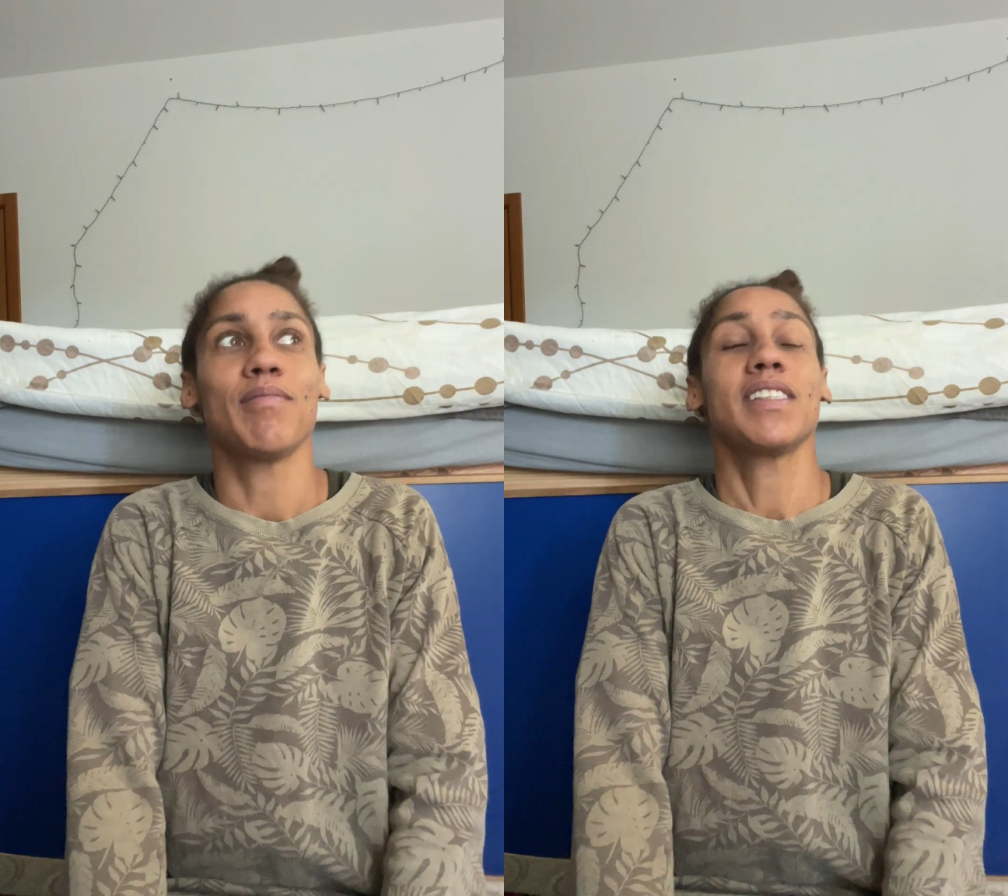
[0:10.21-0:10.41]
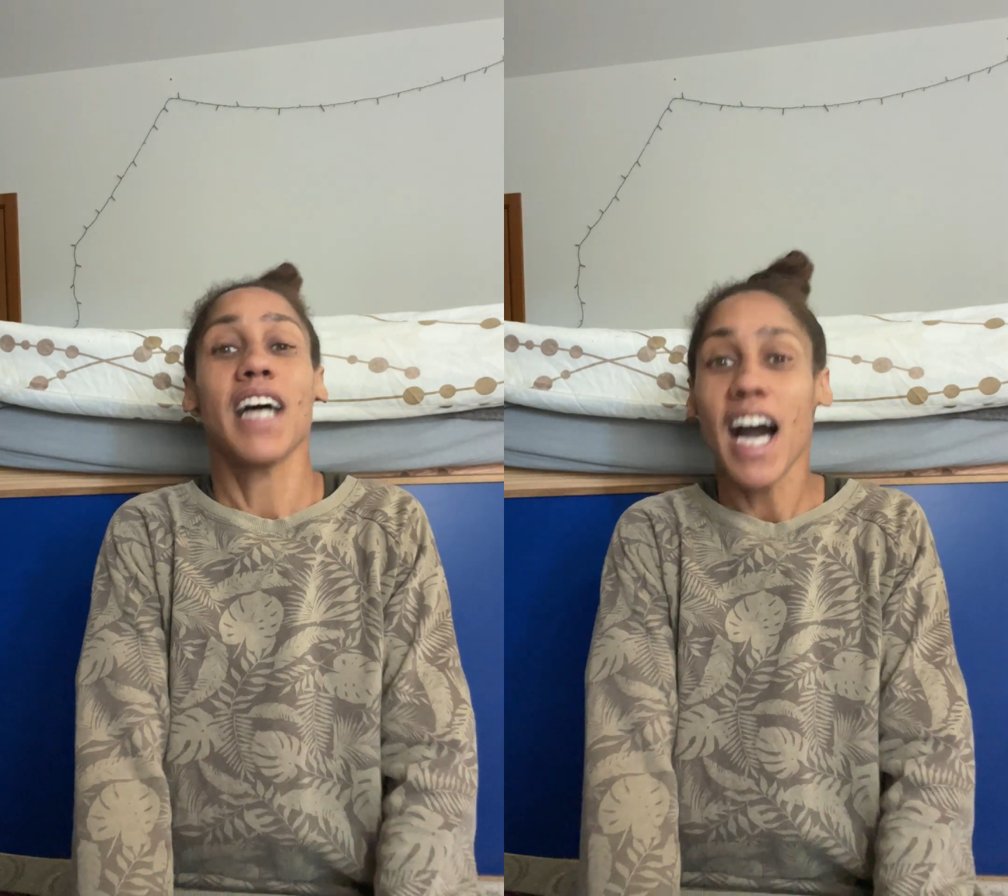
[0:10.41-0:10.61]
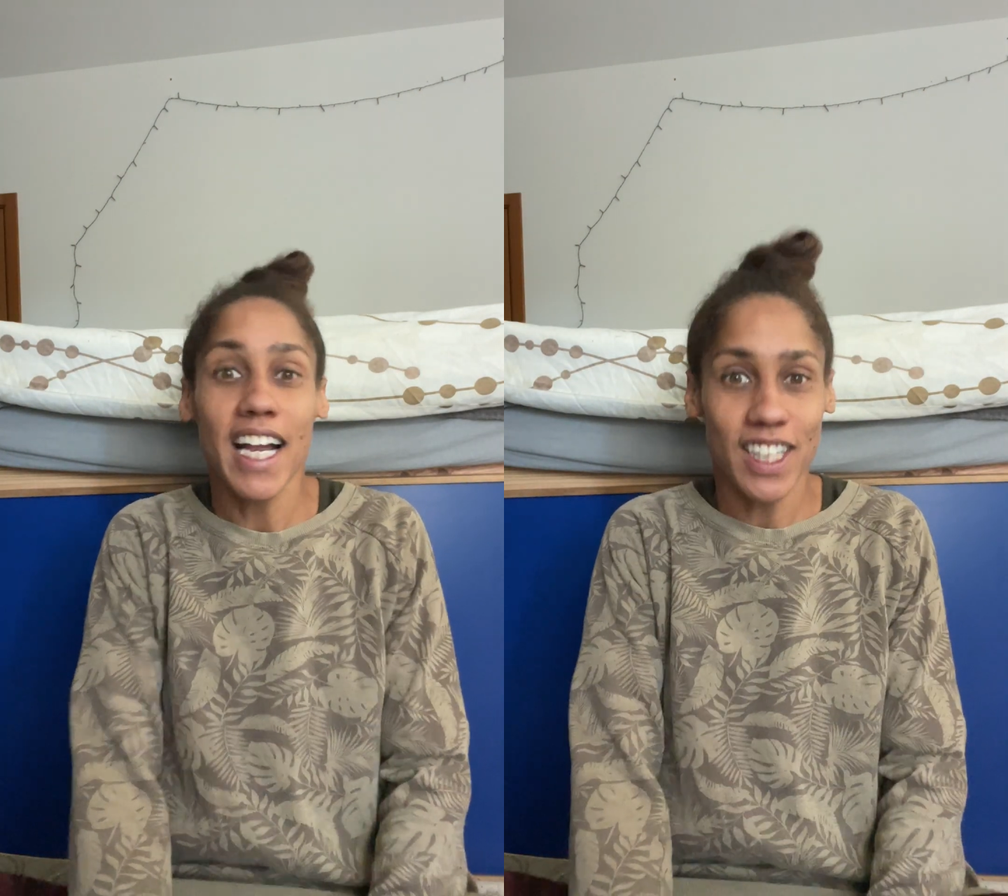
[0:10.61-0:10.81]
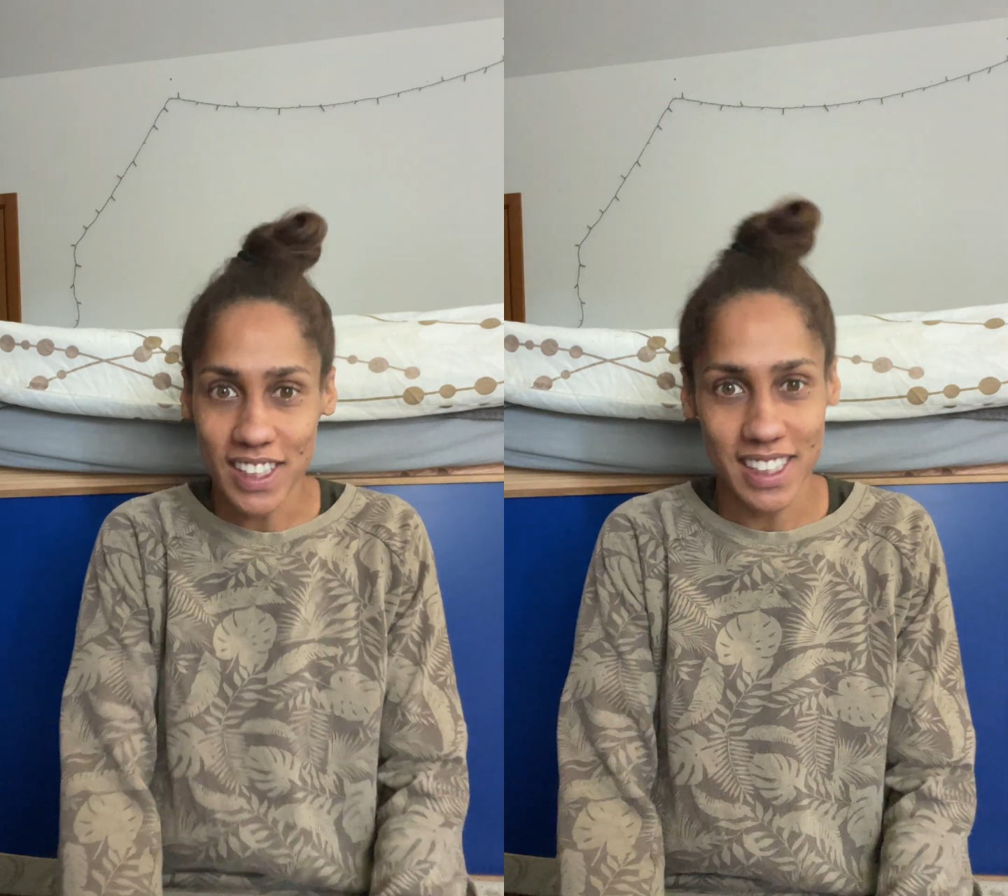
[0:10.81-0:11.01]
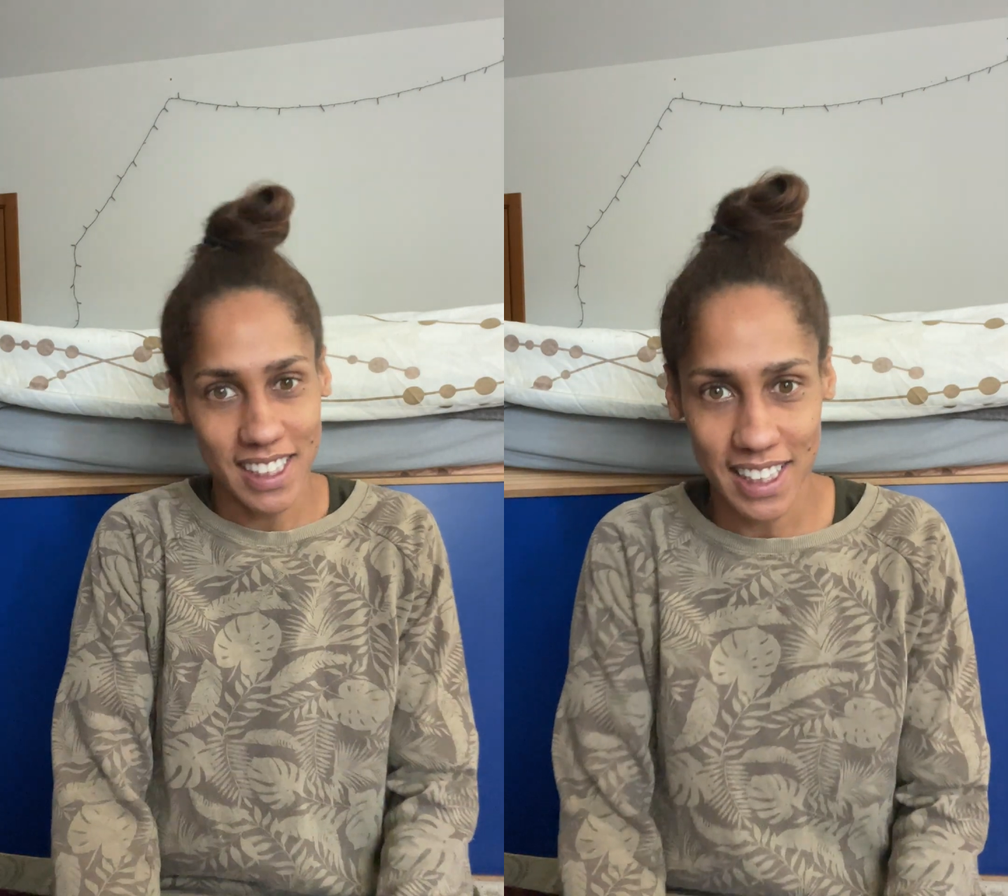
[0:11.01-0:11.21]

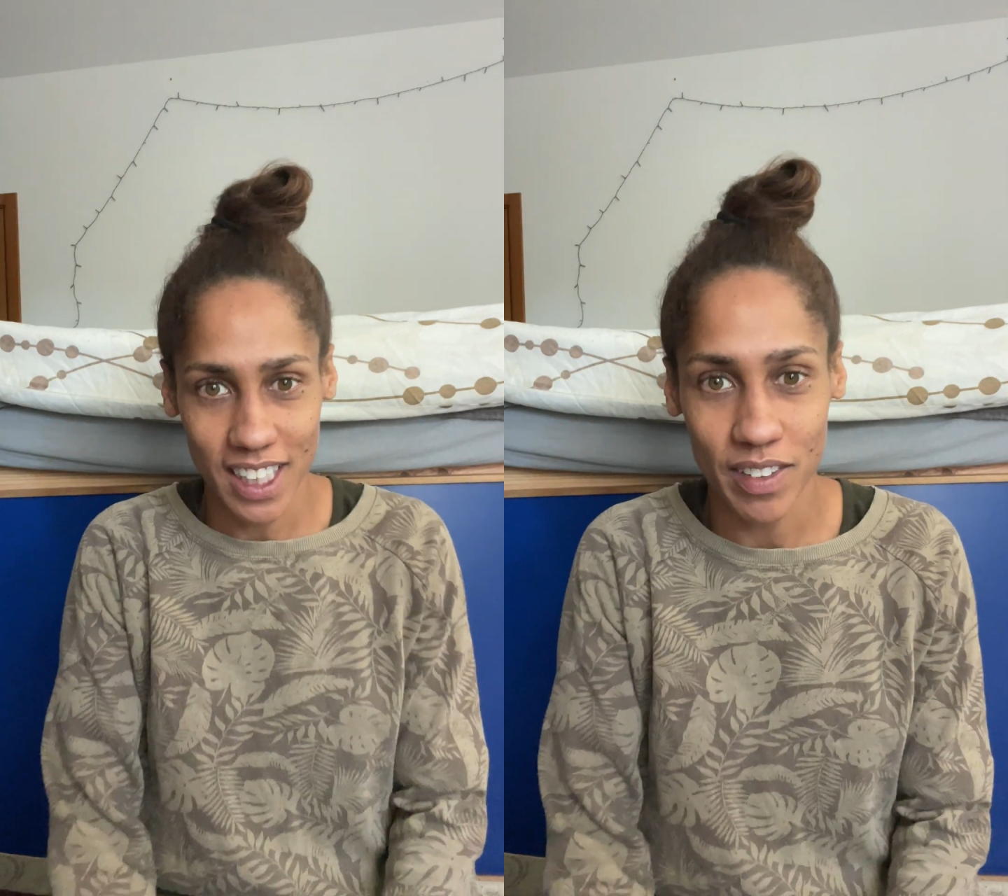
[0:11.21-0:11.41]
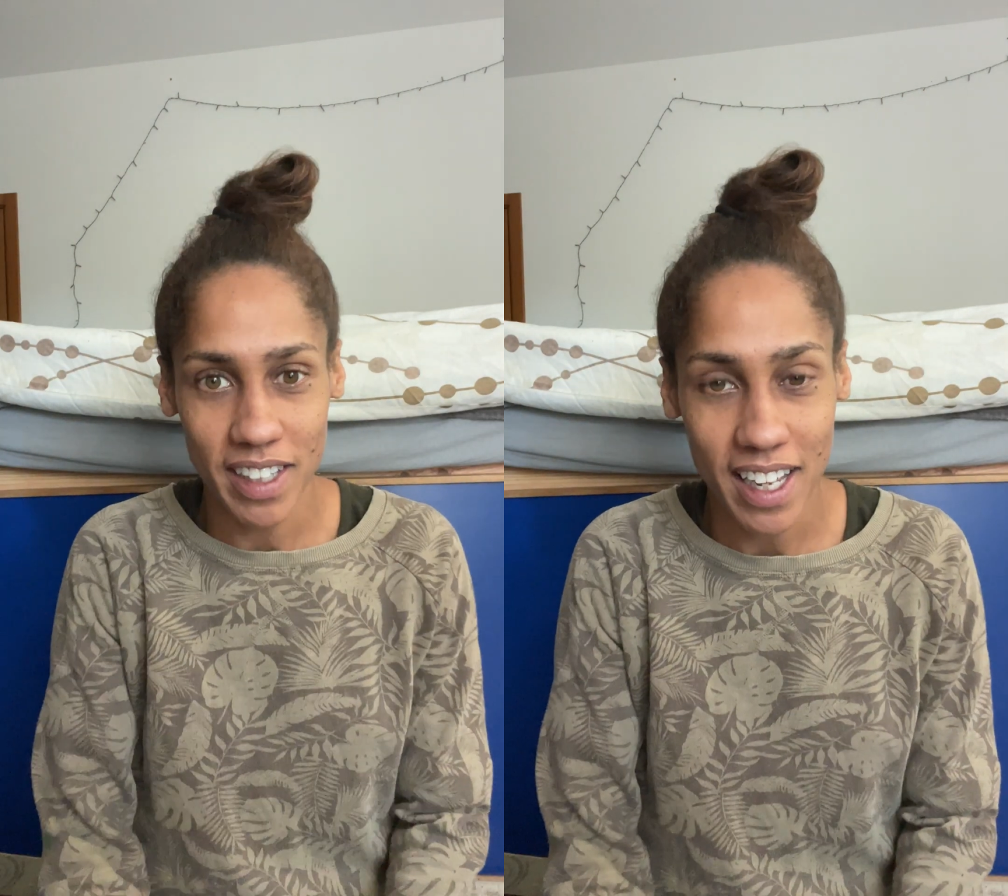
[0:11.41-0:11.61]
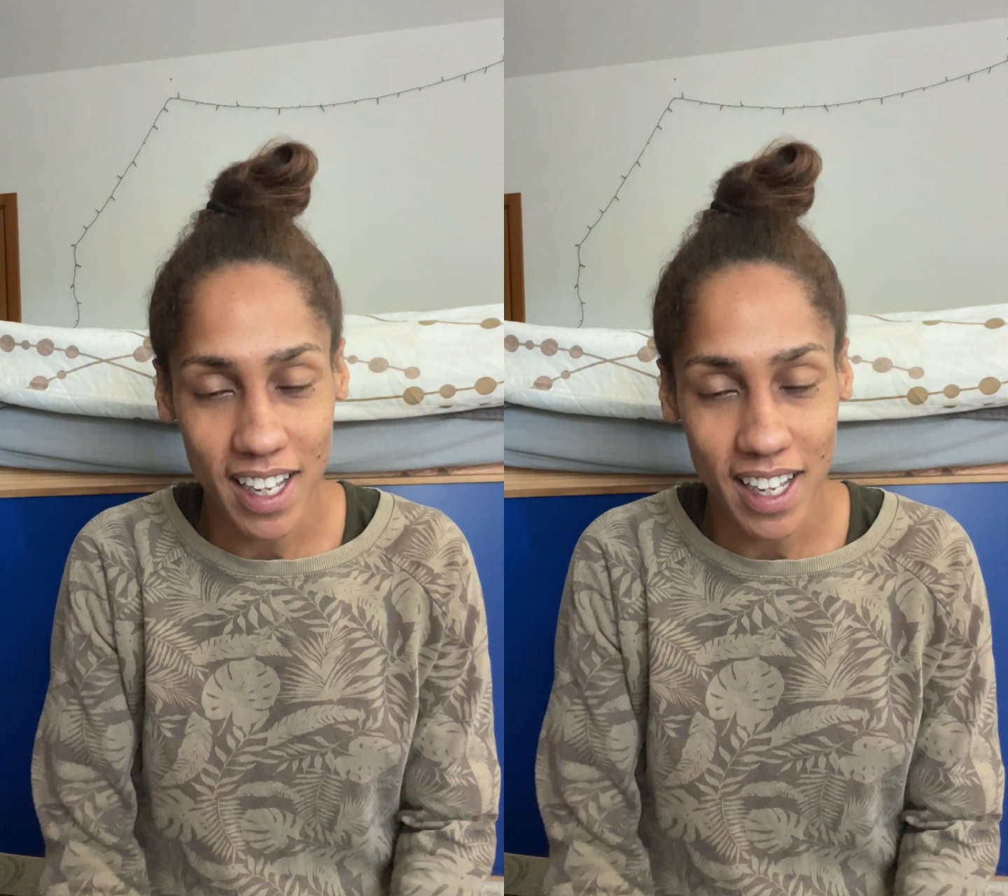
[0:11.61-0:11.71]
tirelessly on